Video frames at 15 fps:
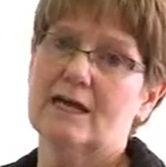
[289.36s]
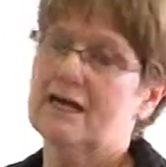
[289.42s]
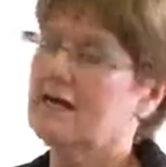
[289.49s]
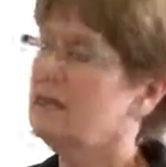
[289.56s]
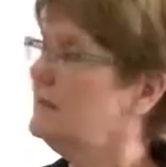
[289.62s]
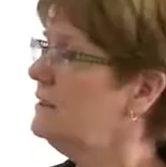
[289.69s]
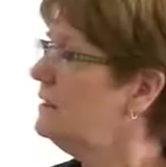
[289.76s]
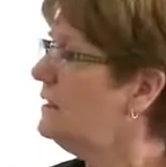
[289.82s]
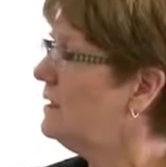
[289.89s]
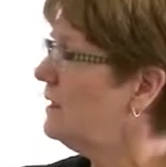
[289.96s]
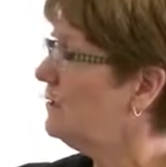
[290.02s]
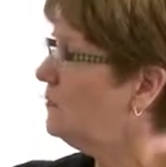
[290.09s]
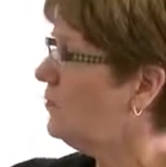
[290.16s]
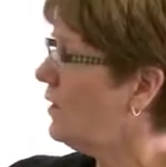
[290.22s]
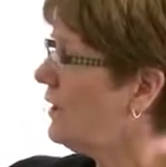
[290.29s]
And
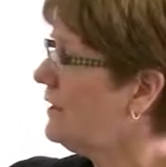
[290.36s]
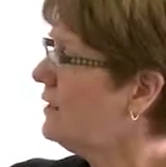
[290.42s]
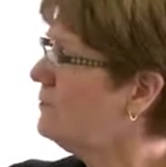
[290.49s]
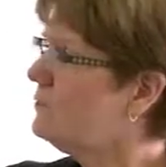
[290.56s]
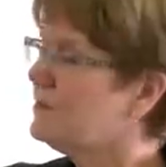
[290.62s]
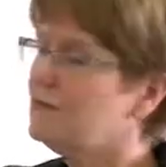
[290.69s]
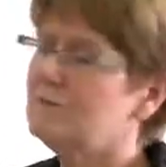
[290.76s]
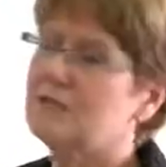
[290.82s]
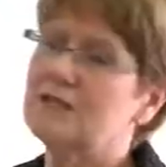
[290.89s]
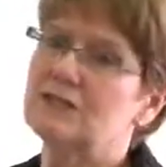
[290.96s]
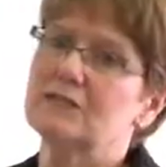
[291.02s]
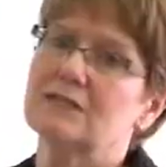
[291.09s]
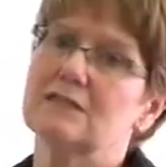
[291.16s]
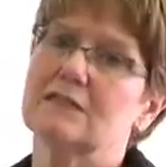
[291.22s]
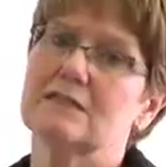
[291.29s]
why I want to
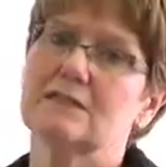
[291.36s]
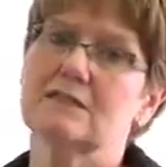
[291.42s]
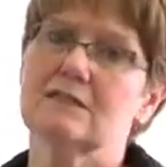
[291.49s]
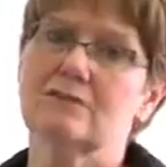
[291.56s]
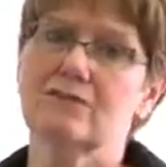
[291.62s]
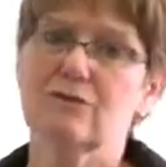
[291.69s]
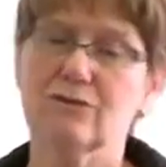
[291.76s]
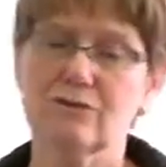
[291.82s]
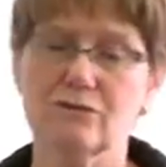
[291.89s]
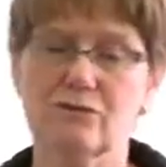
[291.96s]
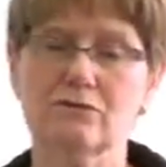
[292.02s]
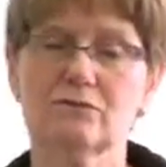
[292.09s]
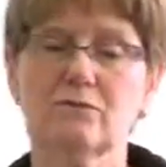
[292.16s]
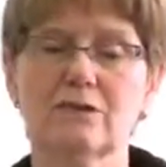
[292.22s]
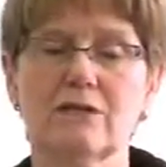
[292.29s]
mention this, for
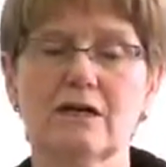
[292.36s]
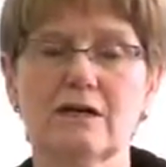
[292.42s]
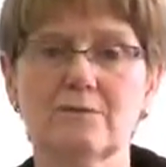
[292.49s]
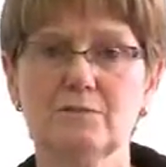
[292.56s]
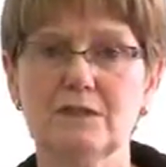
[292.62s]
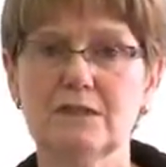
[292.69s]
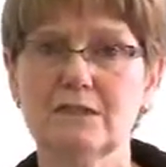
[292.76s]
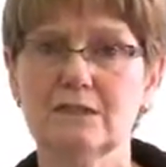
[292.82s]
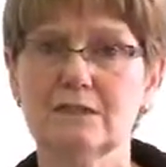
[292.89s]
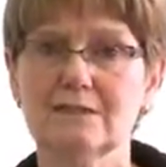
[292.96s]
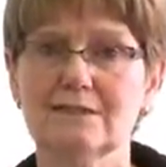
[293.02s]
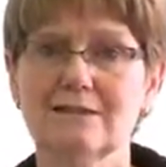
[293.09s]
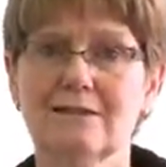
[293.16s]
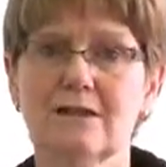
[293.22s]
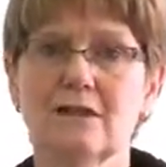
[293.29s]
those with
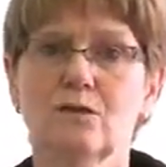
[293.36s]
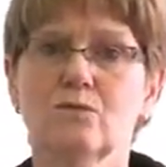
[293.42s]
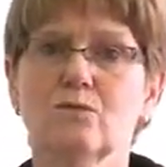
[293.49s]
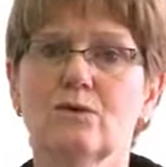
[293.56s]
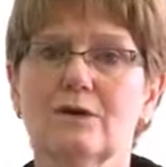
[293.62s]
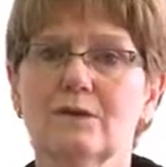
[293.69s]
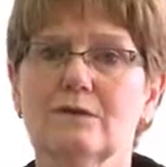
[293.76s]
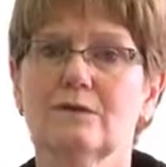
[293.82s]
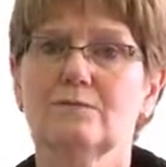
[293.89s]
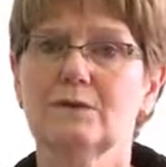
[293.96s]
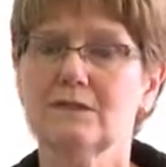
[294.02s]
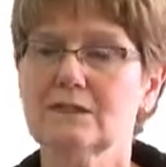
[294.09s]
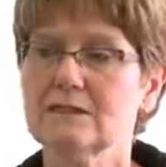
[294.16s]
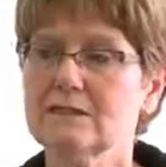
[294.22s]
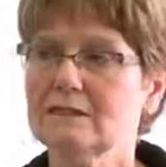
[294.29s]
diabetes, one of the
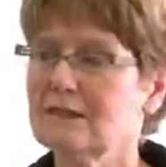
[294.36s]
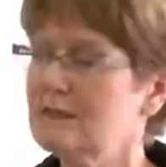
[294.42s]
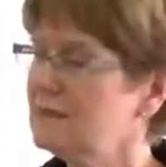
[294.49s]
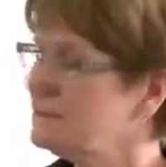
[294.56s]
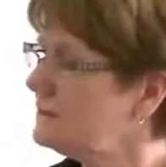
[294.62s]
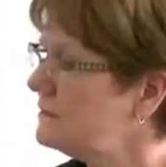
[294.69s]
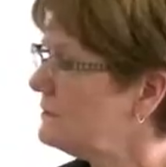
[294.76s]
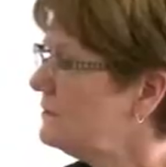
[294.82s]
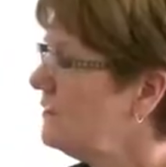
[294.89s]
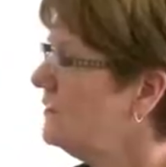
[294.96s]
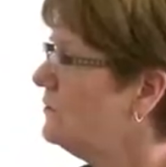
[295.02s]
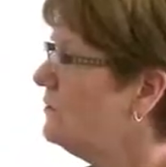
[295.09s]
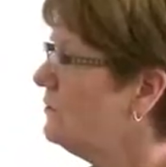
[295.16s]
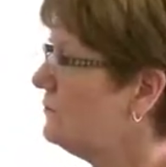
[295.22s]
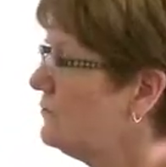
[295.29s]
biggest things
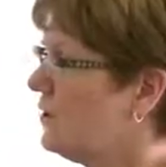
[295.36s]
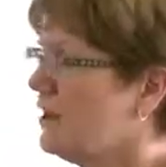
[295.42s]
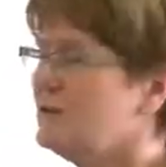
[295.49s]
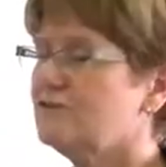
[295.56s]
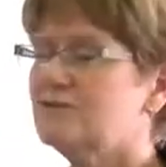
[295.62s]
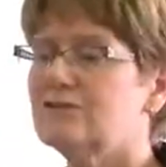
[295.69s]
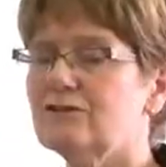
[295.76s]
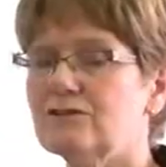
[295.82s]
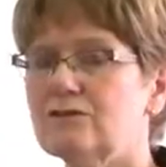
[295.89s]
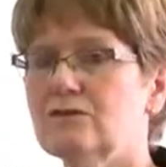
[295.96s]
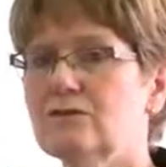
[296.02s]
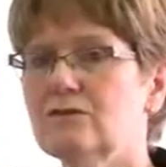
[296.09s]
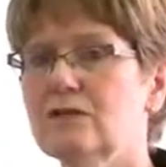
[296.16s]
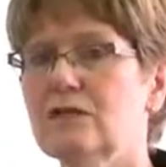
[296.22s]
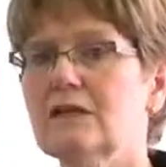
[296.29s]
you've got to
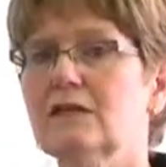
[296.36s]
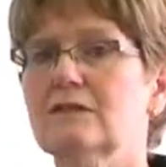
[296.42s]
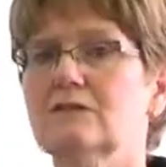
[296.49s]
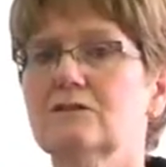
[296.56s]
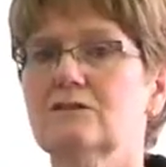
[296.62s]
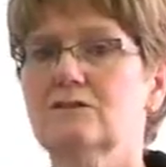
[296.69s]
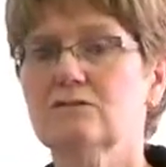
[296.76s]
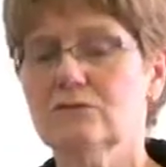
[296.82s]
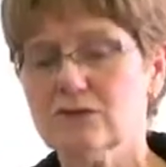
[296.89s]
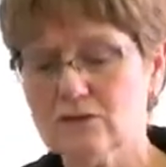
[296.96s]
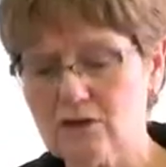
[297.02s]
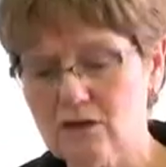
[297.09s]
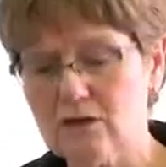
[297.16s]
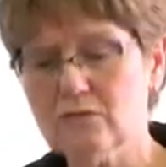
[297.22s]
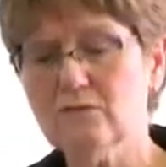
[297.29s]
do is to
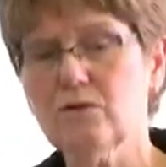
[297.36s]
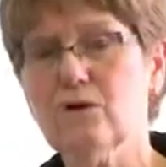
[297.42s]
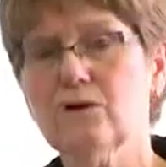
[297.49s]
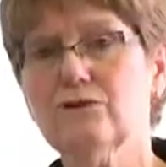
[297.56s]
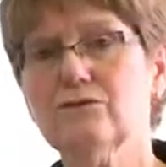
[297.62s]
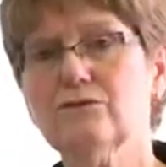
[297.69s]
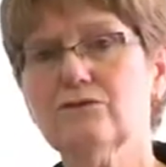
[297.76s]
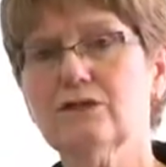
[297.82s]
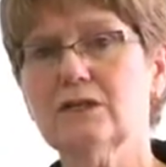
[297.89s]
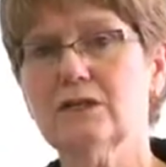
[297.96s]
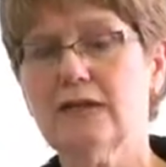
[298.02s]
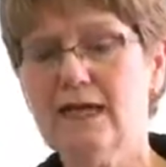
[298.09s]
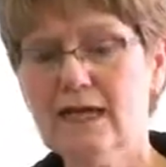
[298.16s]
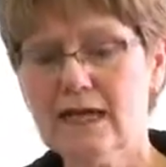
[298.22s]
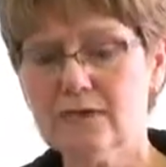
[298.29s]
start monitoring.
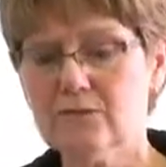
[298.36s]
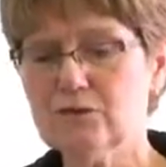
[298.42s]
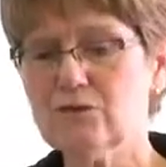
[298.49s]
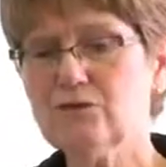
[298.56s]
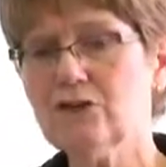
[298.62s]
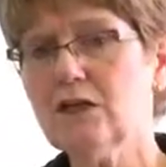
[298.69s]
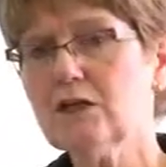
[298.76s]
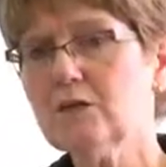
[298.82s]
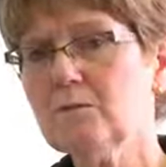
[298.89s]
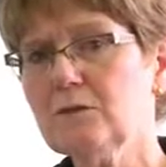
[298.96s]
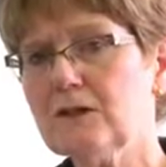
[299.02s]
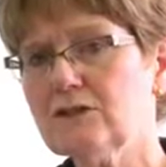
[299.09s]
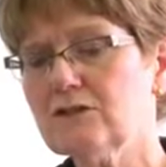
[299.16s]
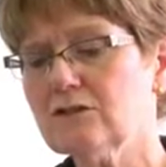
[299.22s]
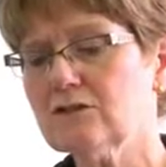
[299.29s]
And when you check your
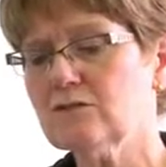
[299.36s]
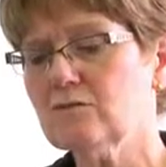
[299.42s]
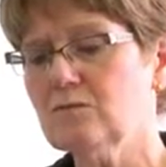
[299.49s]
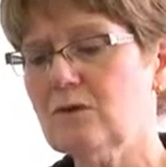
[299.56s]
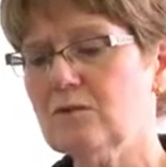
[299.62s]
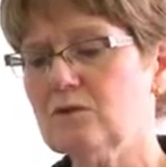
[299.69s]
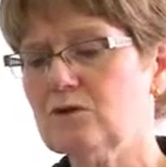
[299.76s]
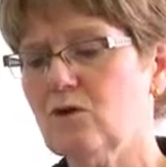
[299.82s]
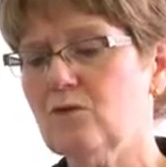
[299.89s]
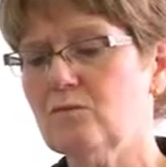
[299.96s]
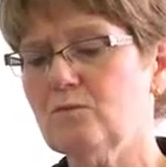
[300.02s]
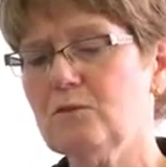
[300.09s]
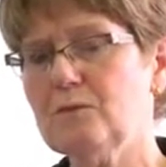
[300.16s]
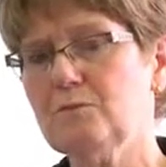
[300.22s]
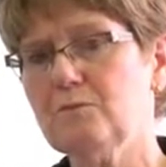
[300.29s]
blood sugars, remember,
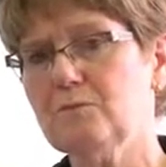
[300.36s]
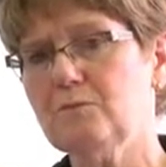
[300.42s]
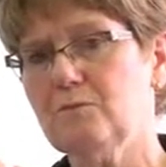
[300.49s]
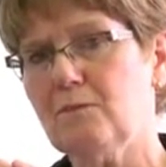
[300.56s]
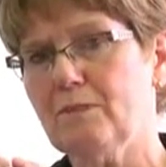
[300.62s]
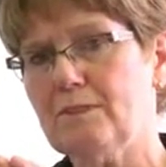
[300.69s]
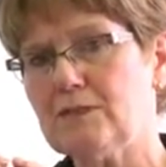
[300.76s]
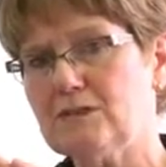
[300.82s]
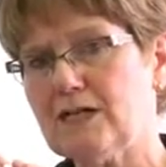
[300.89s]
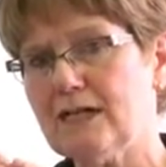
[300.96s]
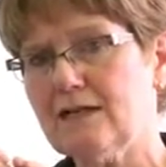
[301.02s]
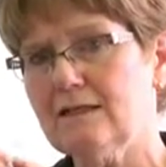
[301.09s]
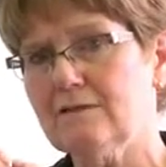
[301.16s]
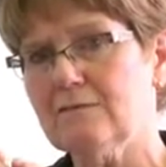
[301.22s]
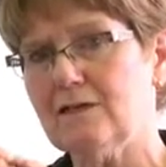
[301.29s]
don't be
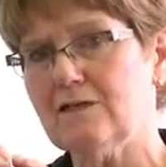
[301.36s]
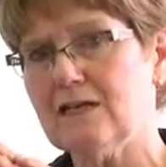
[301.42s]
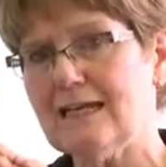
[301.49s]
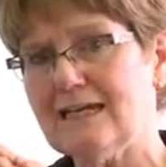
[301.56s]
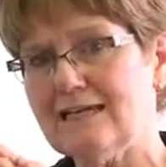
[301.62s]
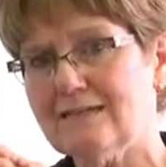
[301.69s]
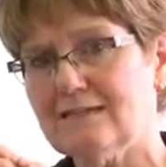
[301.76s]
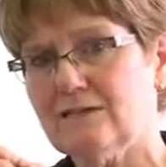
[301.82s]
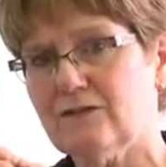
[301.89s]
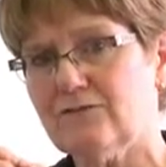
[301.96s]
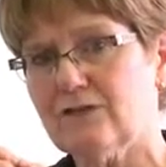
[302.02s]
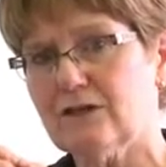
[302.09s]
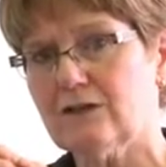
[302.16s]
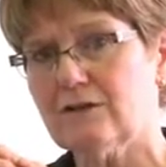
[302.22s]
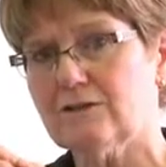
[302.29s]
checking them on the ends of your
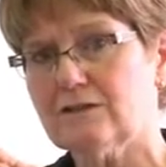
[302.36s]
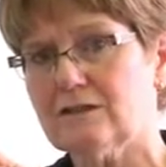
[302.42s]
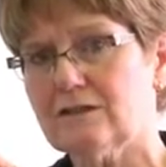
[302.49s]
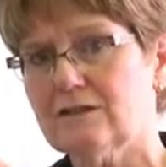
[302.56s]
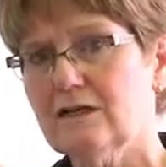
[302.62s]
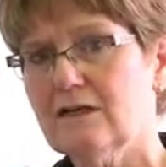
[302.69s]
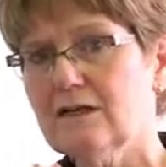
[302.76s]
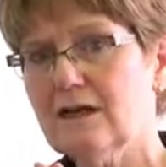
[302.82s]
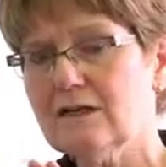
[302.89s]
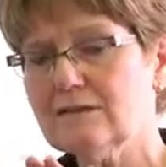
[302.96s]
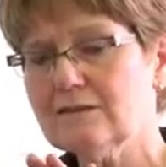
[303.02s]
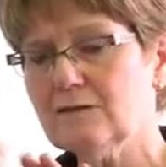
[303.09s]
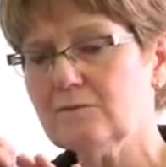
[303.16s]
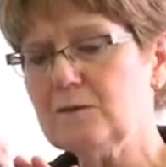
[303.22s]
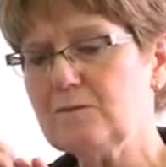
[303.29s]
fingers. I
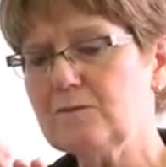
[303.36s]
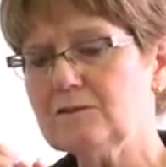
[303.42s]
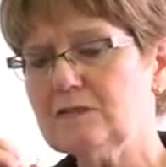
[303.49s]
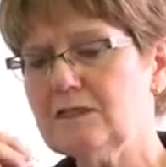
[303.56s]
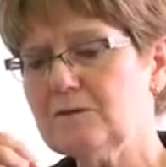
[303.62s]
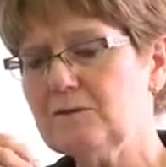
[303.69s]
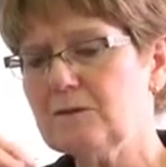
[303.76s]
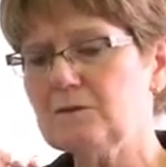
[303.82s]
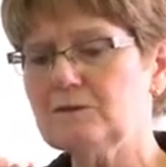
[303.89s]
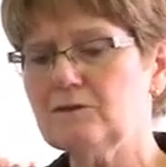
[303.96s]
still see people